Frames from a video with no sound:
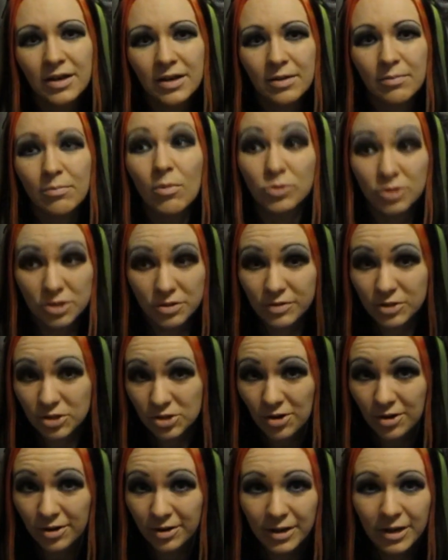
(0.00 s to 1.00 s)
Most of us
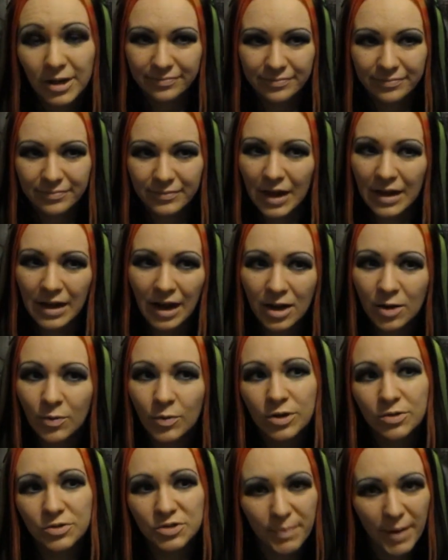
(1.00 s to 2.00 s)
are. And
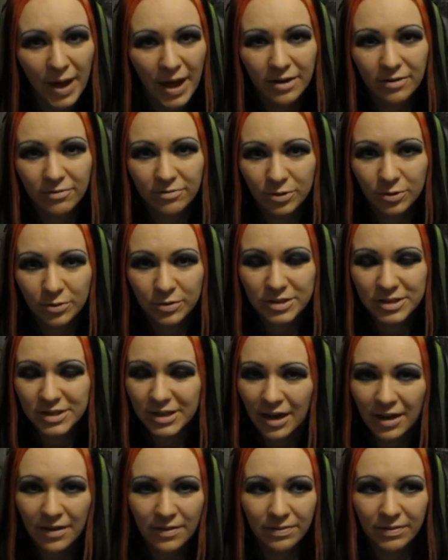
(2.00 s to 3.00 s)
anyone who's a bad influence,
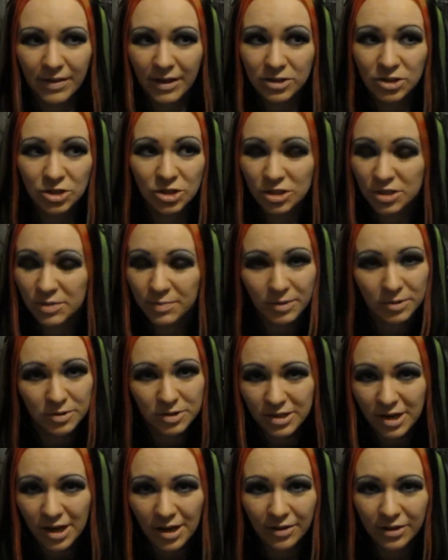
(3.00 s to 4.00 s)
again, that's just a
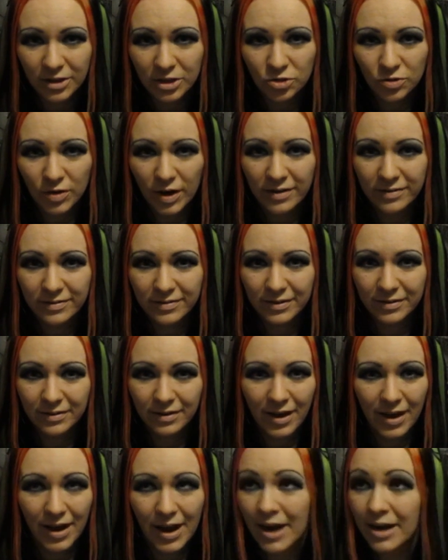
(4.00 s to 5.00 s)
personality trait that
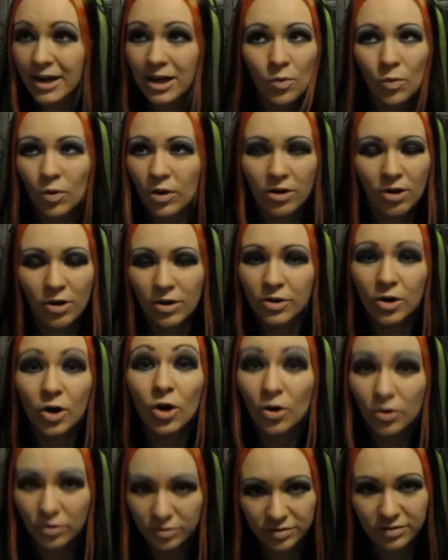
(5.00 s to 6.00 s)
anyone on
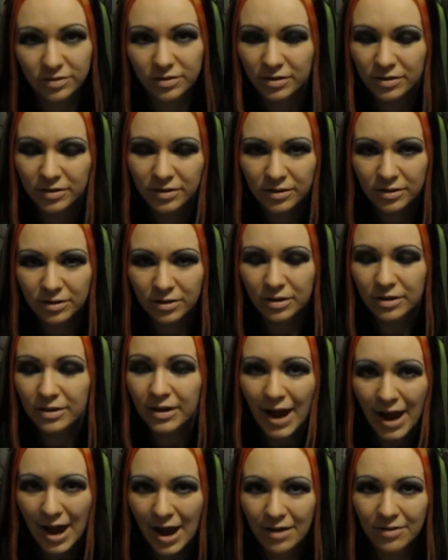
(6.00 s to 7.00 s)
Earth could
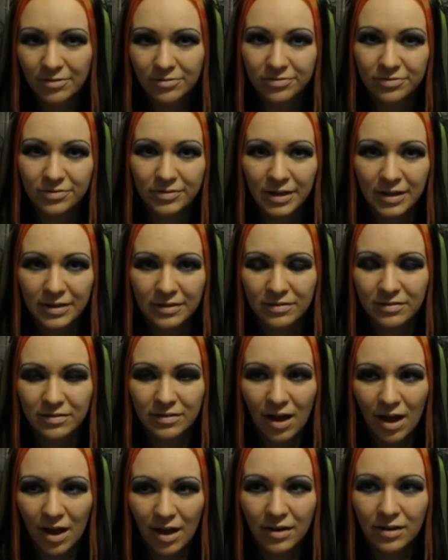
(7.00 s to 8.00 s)
have. It's
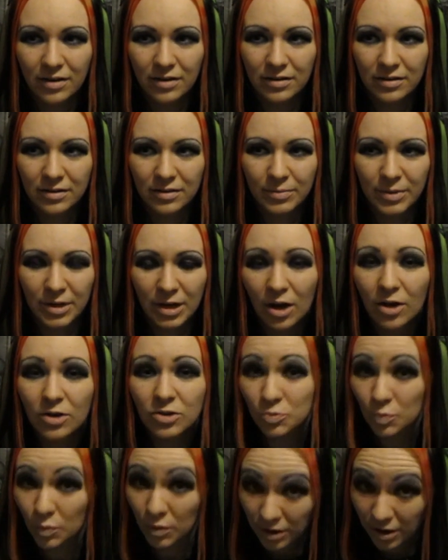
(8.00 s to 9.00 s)
not
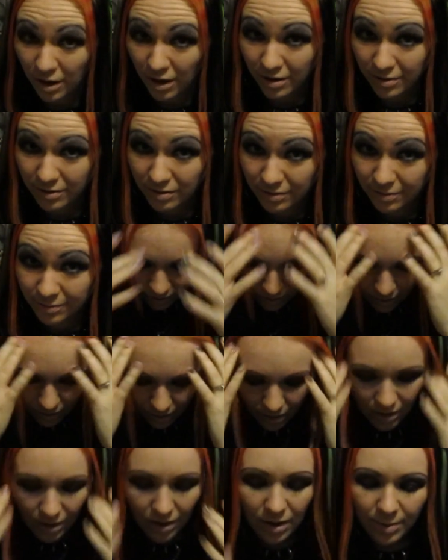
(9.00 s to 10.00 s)
because we're goth.
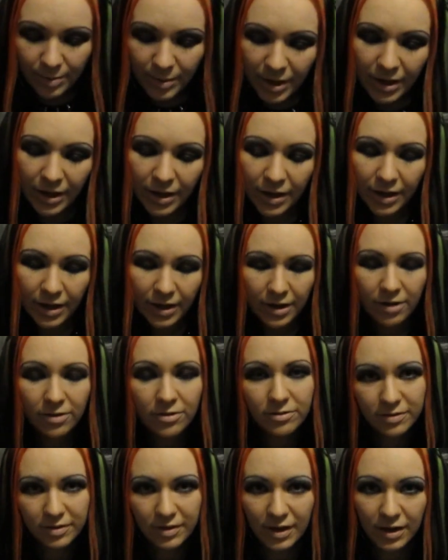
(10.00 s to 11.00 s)

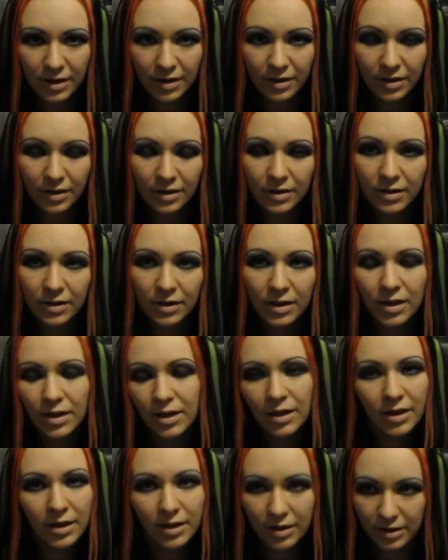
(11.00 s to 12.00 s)
Another thing
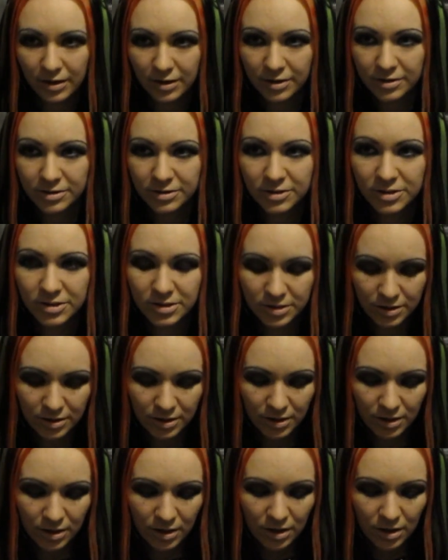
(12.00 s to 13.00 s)
is,
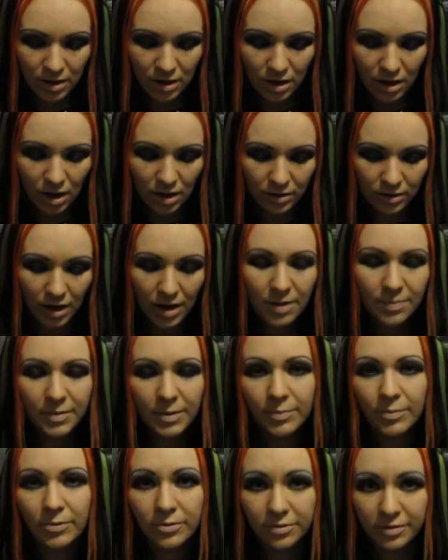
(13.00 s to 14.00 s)
a lot of
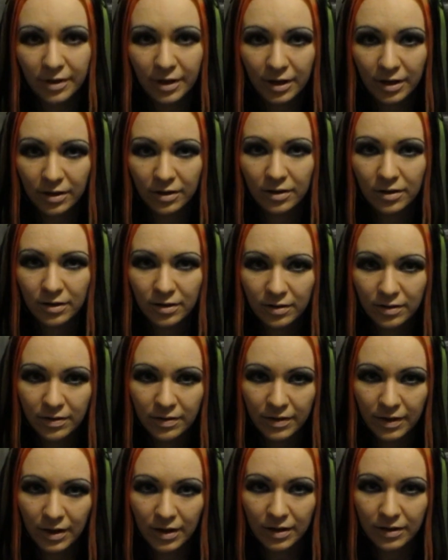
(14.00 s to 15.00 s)
people think
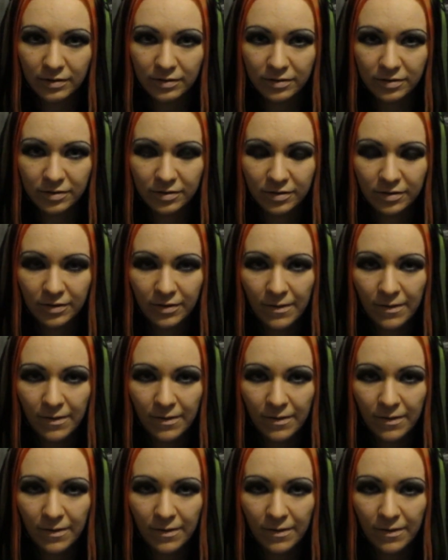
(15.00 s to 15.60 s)
that